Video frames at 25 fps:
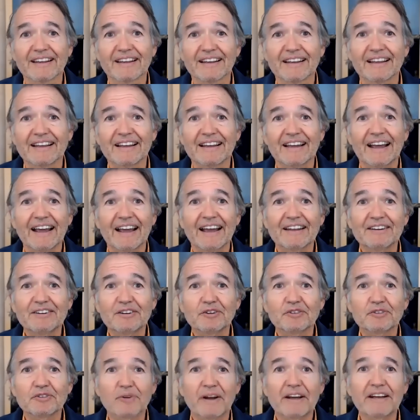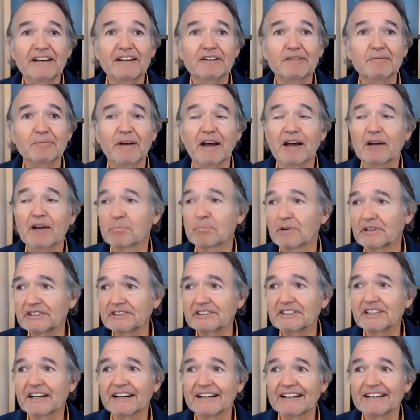And you train him by
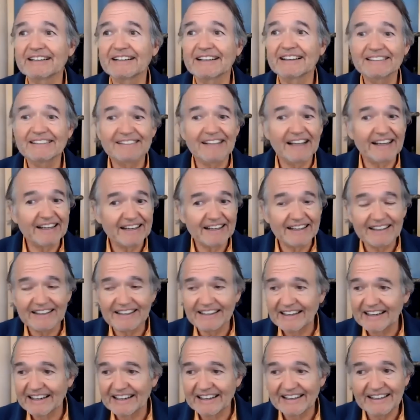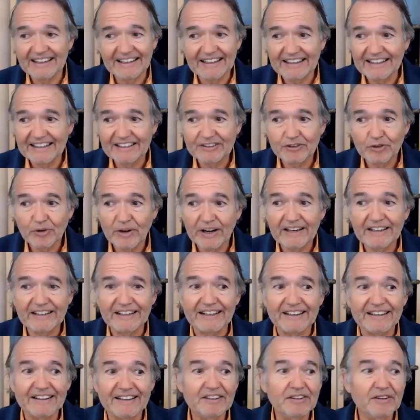appreciating. It's like a any
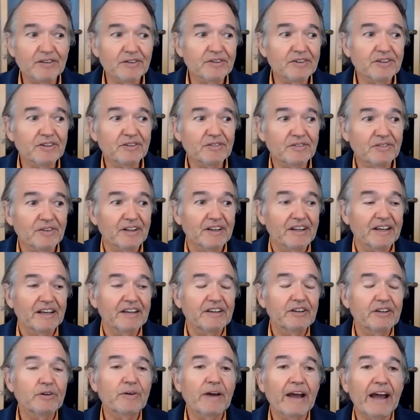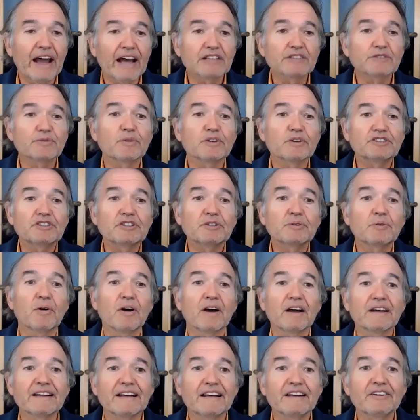training. You you you ask what you
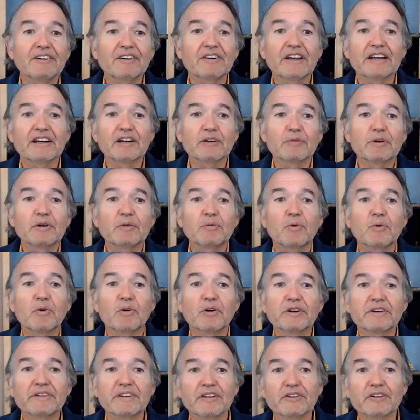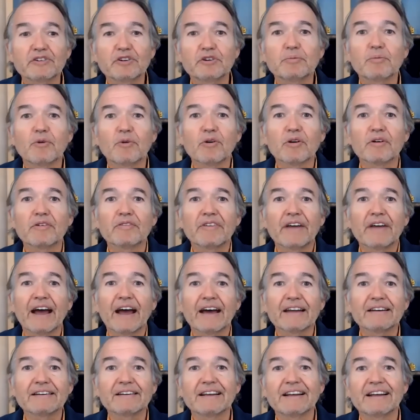want and you get a reward. They'll do more of that.
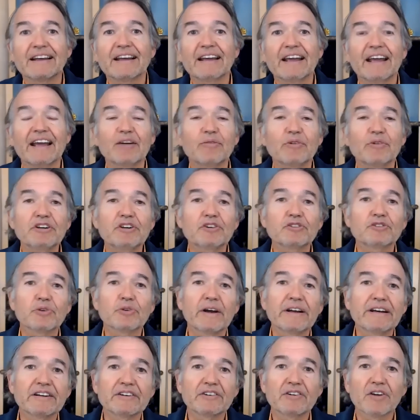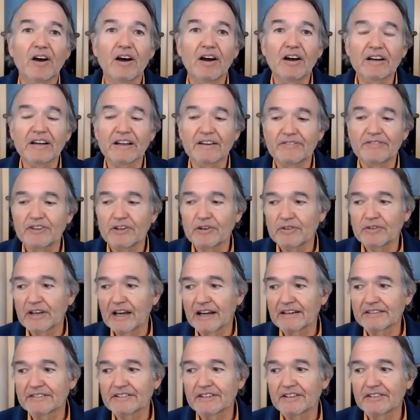And when you train a dog, if you yell
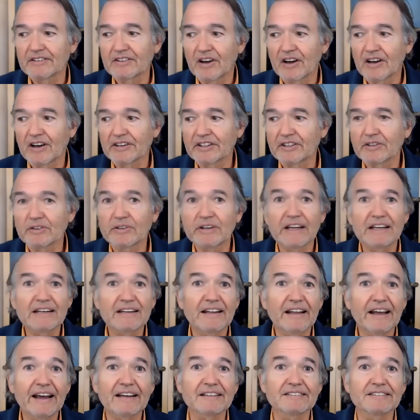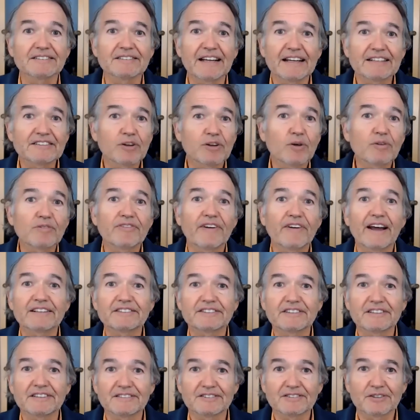at the dog, you'll get less. That's
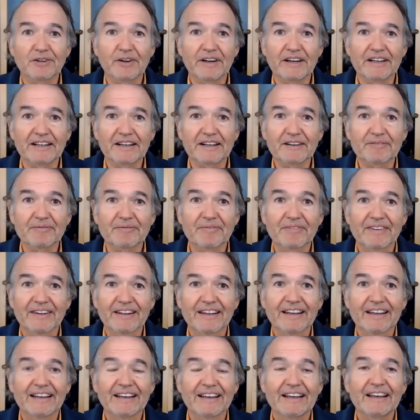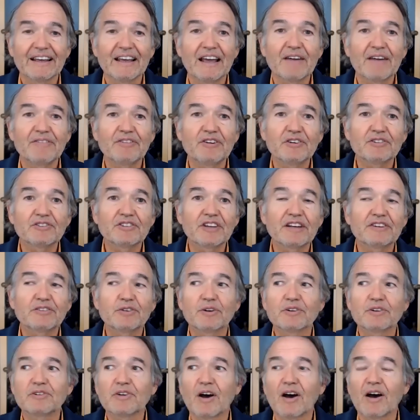old-fashioned training. If you say to a
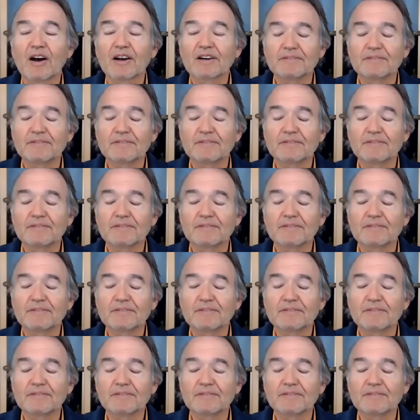dog,